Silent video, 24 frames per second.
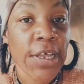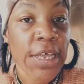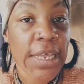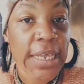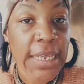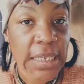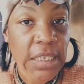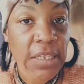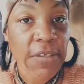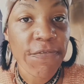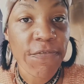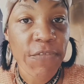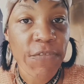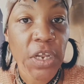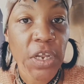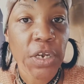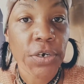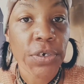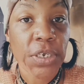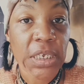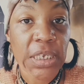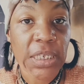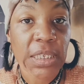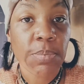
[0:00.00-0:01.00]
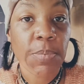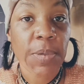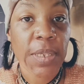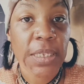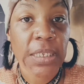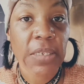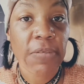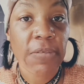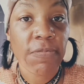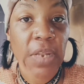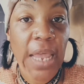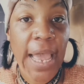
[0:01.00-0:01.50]
is a very
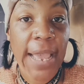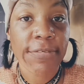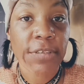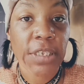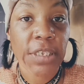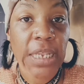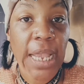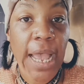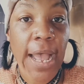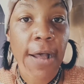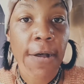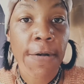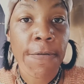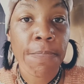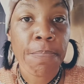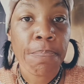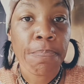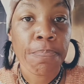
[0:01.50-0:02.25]
expensive lifestyle.